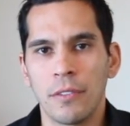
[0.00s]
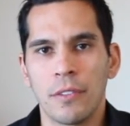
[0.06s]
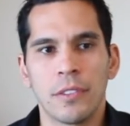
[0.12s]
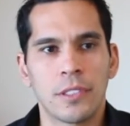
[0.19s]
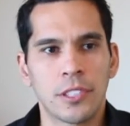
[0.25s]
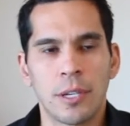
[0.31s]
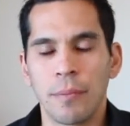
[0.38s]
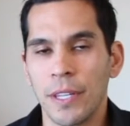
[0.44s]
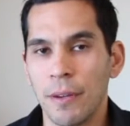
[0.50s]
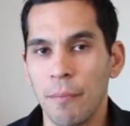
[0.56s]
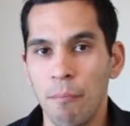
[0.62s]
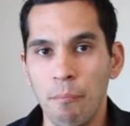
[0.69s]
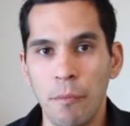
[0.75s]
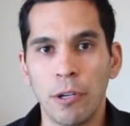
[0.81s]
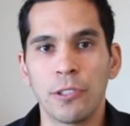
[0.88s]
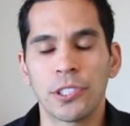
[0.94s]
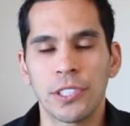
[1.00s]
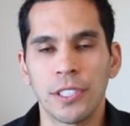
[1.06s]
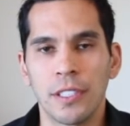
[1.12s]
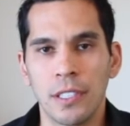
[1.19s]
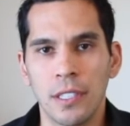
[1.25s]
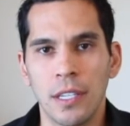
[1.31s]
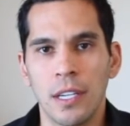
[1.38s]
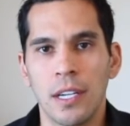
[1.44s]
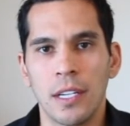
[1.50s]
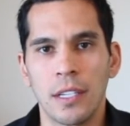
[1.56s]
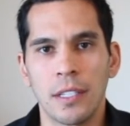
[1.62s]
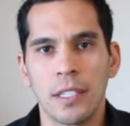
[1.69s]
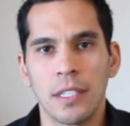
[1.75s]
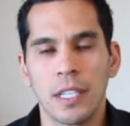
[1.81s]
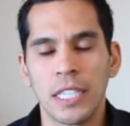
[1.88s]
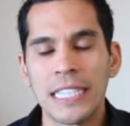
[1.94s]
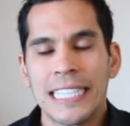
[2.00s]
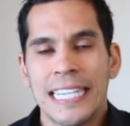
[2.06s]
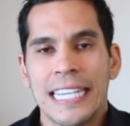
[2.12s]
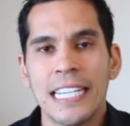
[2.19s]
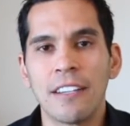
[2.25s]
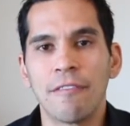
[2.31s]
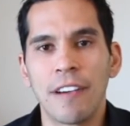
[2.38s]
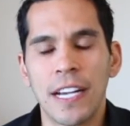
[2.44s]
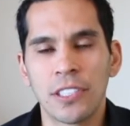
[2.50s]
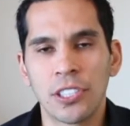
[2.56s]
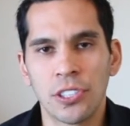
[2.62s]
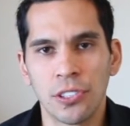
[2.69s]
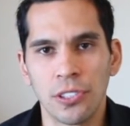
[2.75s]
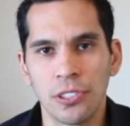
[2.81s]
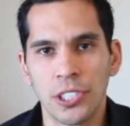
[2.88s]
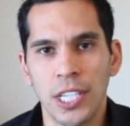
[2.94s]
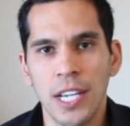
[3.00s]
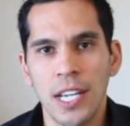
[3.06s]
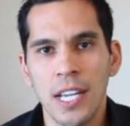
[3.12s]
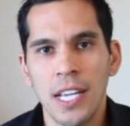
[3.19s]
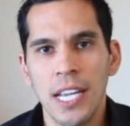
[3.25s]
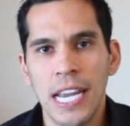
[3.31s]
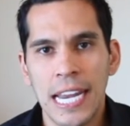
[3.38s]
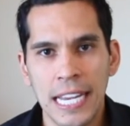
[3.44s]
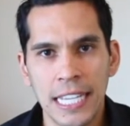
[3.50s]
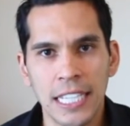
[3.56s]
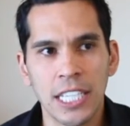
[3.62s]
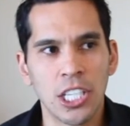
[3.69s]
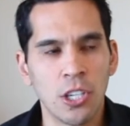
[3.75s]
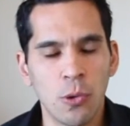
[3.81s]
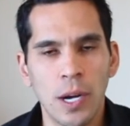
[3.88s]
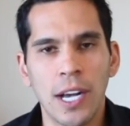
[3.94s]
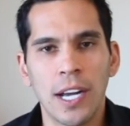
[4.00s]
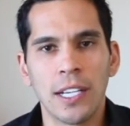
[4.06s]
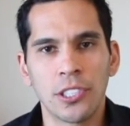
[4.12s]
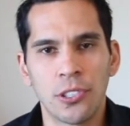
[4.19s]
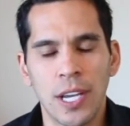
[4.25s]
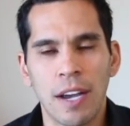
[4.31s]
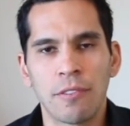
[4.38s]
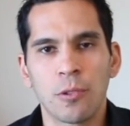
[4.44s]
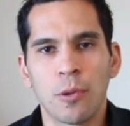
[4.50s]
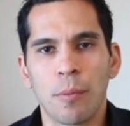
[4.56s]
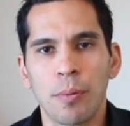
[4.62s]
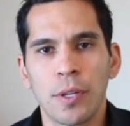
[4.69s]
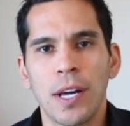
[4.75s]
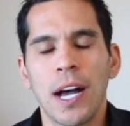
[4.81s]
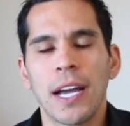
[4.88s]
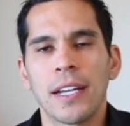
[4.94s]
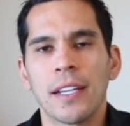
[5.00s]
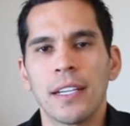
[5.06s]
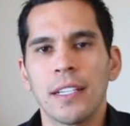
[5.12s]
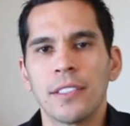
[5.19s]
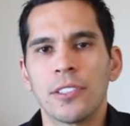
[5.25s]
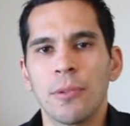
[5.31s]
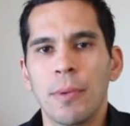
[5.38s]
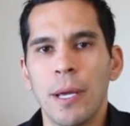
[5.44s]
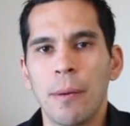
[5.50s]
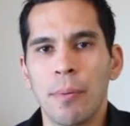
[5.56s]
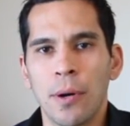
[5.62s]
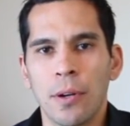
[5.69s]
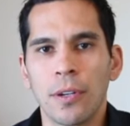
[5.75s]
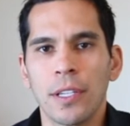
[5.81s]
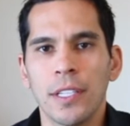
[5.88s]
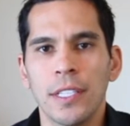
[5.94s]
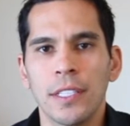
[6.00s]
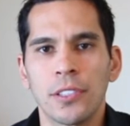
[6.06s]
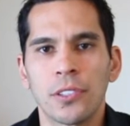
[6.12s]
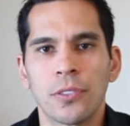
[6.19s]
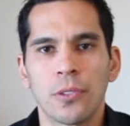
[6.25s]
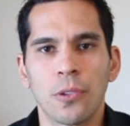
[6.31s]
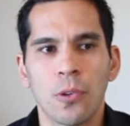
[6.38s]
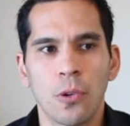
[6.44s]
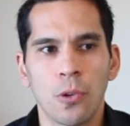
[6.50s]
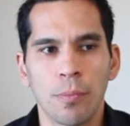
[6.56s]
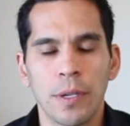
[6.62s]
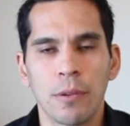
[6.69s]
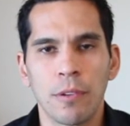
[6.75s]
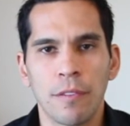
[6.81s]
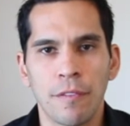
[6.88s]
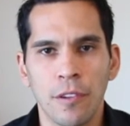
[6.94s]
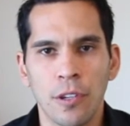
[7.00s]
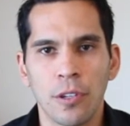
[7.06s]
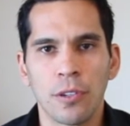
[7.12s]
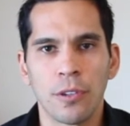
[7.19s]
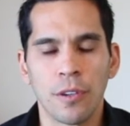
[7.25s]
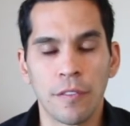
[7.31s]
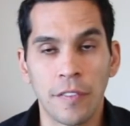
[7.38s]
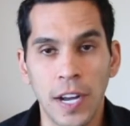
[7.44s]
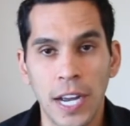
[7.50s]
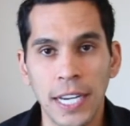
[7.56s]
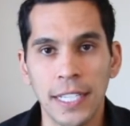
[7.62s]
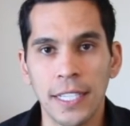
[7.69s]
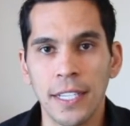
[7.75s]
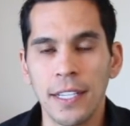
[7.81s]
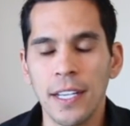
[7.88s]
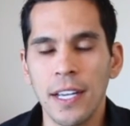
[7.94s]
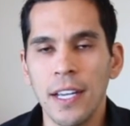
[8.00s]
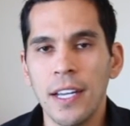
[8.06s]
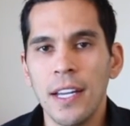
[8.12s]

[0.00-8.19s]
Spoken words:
Some of the most elite investors in the U.S., you have to apply to be a part of this or be referred or invited.